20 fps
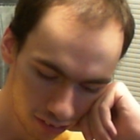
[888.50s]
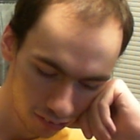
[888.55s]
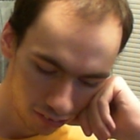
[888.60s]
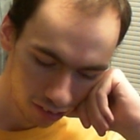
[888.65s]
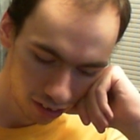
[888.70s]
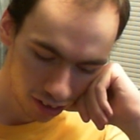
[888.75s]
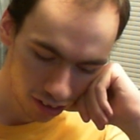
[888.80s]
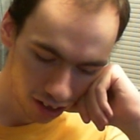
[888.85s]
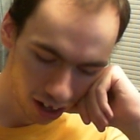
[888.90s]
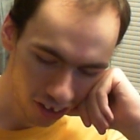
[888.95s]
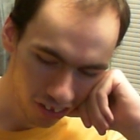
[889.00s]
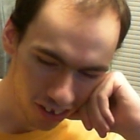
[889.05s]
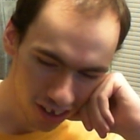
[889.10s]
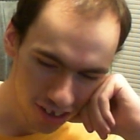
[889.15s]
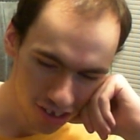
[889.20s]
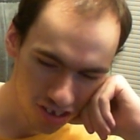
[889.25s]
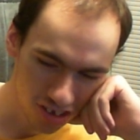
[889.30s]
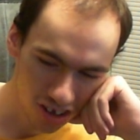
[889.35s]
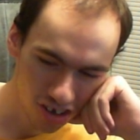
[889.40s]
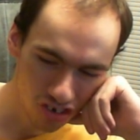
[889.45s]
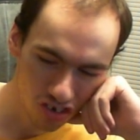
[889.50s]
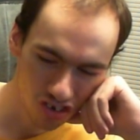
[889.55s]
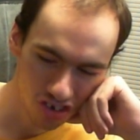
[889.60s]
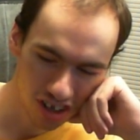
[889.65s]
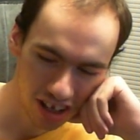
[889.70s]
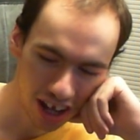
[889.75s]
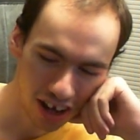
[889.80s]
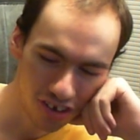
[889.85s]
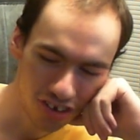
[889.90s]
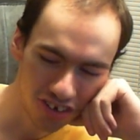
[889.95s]
And I think it's
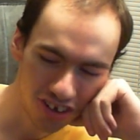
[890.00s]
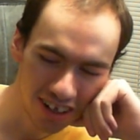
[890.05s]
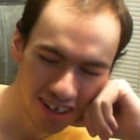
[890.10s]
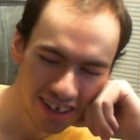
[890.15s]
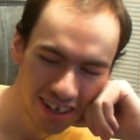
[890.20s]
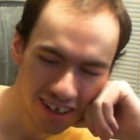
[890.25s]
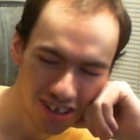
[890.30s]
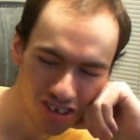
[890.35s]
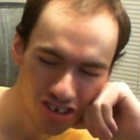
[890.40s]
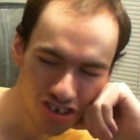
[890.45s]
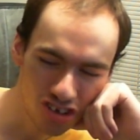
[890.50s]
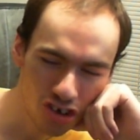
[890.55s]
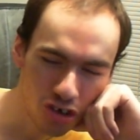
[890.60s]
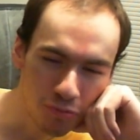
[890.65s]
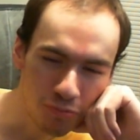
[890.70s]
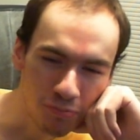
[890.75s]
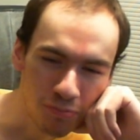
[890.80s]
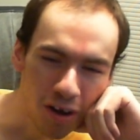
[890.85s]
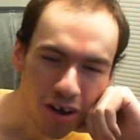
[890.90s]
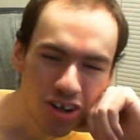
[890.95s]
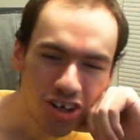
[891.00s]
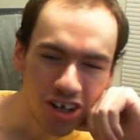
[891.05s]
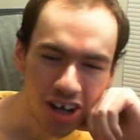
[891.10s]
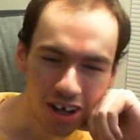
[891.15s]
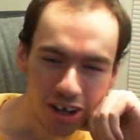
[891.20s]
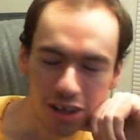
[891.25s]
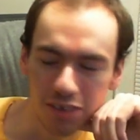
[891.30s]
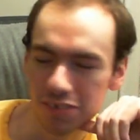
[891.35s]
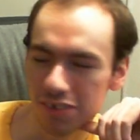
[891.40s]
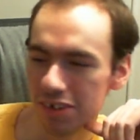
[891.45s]
interesting how you can get so much
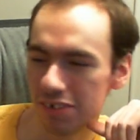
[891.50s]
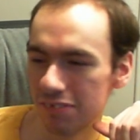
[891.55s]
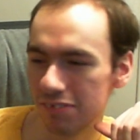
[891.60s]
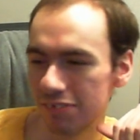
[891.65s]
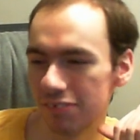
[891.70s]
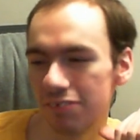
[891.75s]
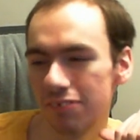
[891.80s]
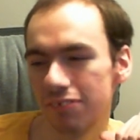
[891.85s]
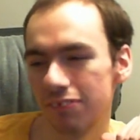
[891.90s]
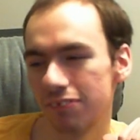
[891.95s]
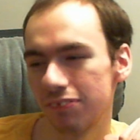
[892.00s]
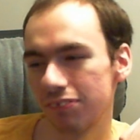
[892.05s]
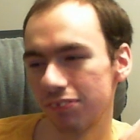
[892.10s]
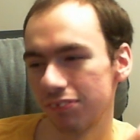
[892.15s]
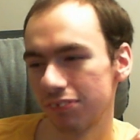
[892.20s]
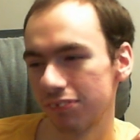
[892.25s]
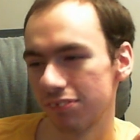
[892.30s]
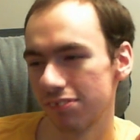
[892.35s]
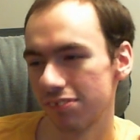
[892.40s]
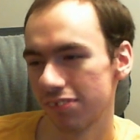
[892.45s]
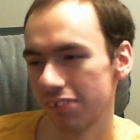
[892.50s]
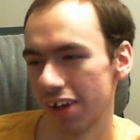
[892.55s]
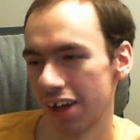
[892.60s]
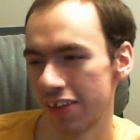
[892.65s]
out of it.